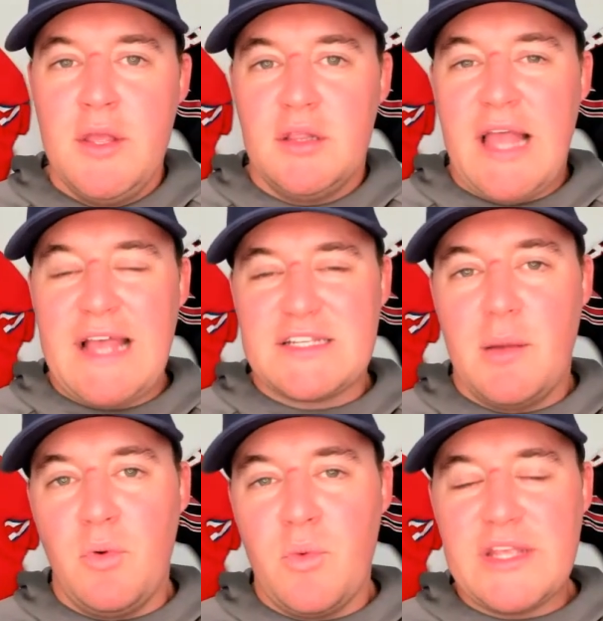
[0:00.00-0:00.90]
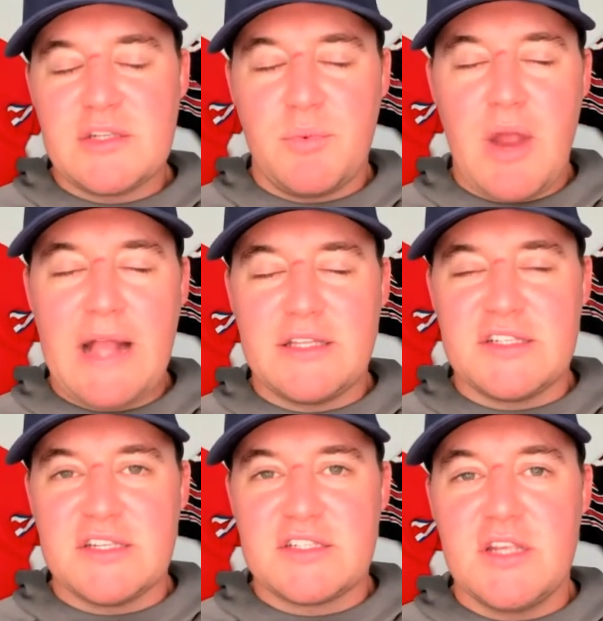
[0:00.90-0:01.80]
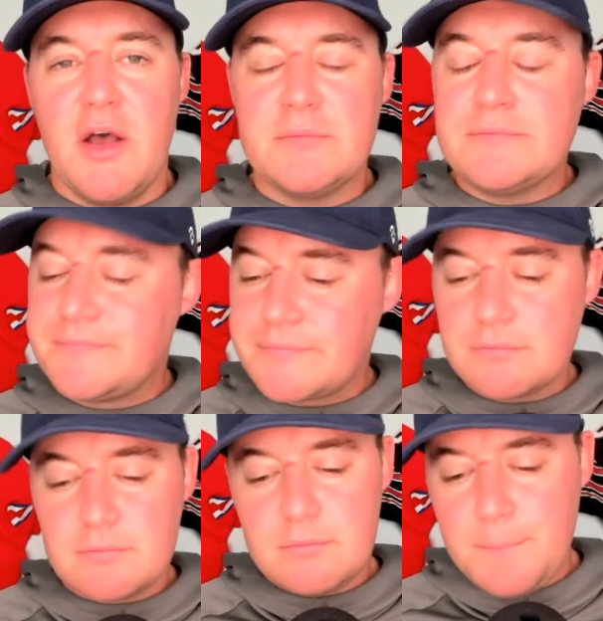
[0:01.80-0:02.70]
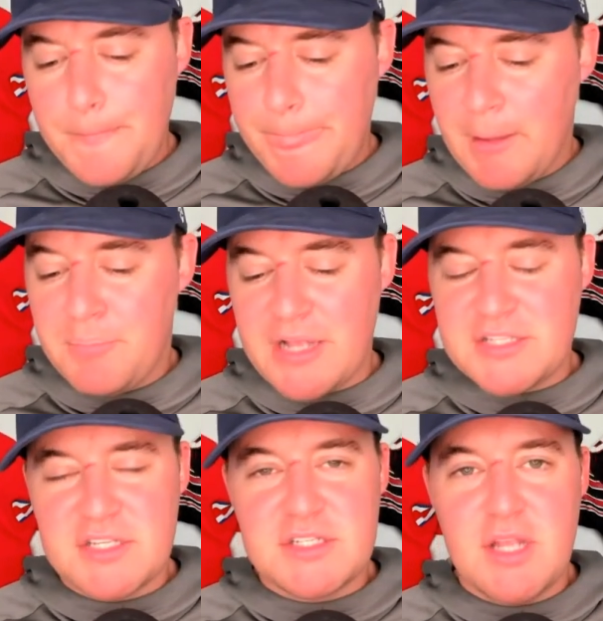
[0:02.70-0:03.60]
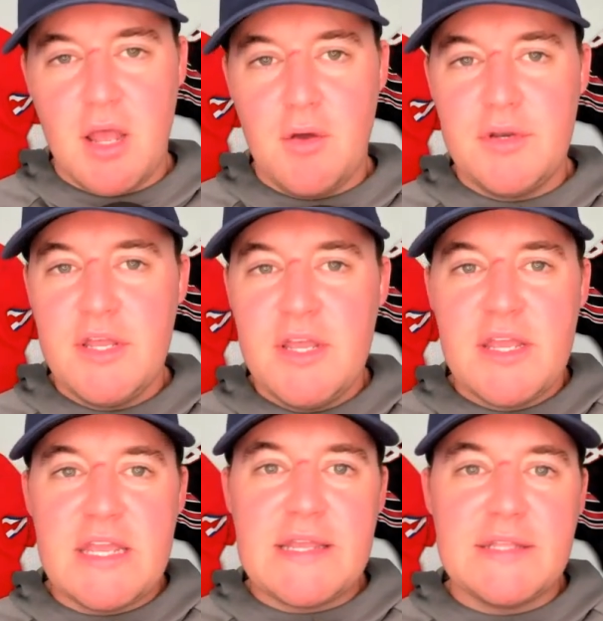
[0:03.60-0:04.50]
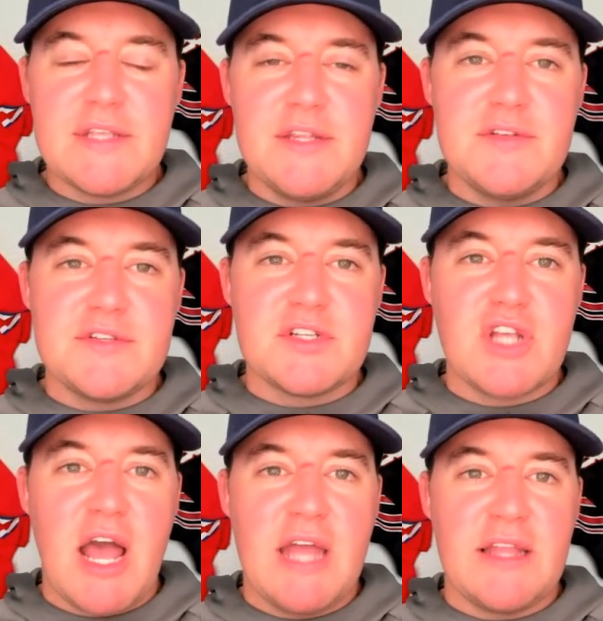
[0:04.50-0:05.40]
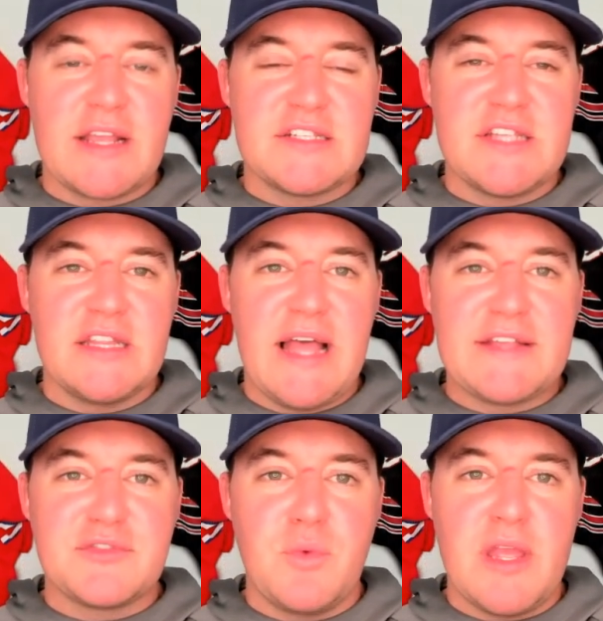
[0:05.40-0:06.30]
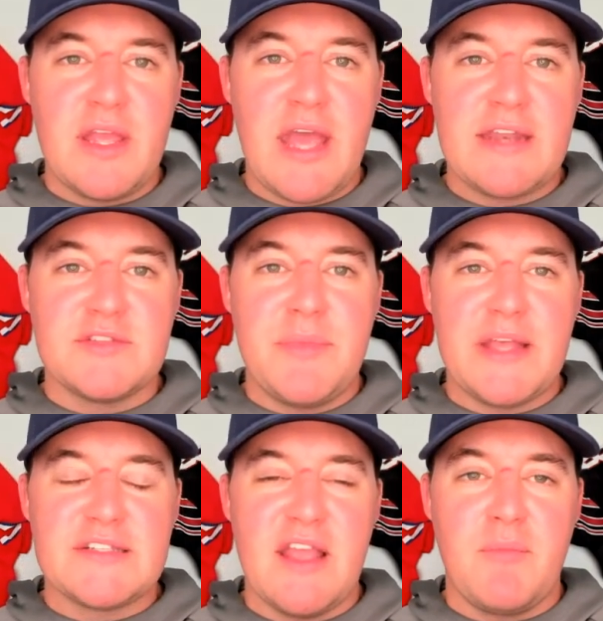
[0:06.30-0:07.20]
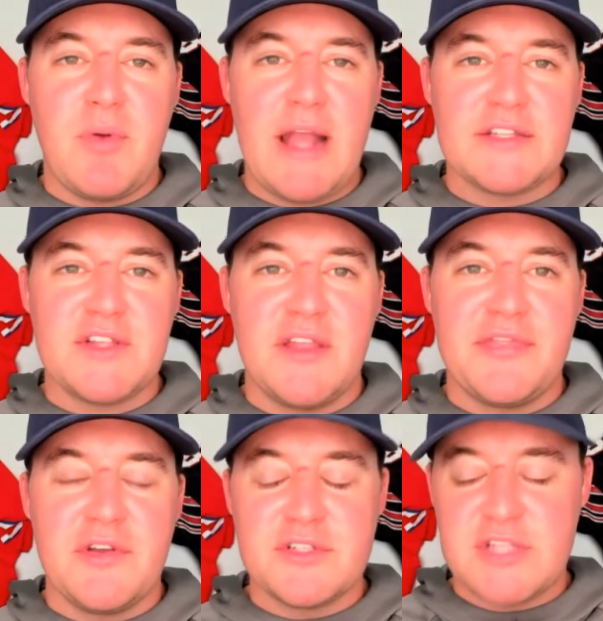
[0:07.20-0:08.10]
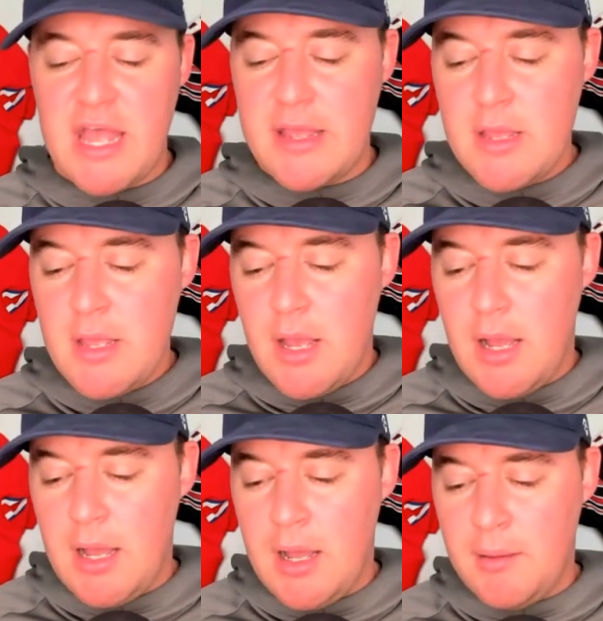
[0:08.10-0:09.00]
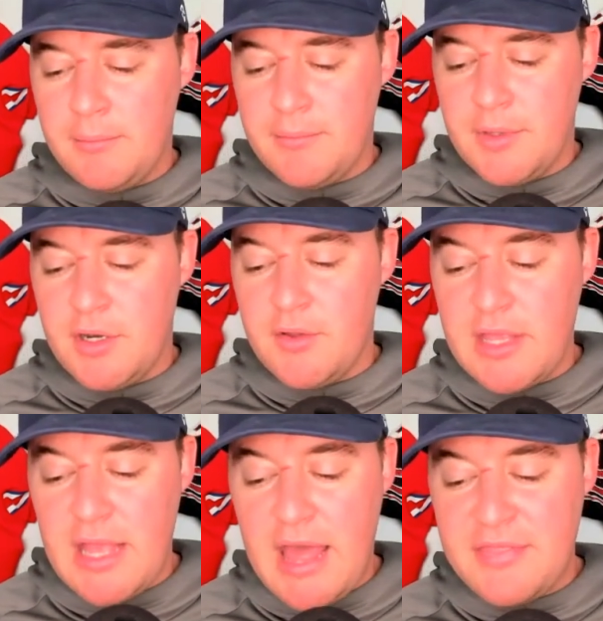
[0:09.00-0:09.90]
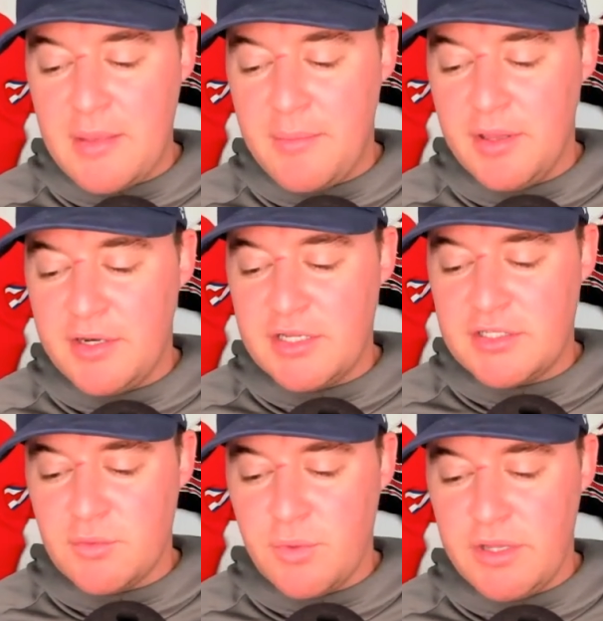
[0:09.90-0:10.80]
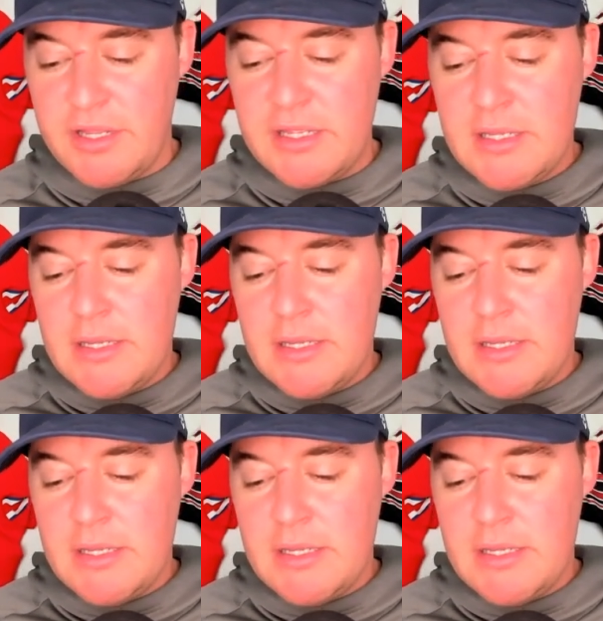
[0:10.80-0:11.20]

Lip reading: last couple of weeks of practices. So Preston Stone, he continues to shine. Like I said last week, had his best day of practice on Thursday. He had the ability to really,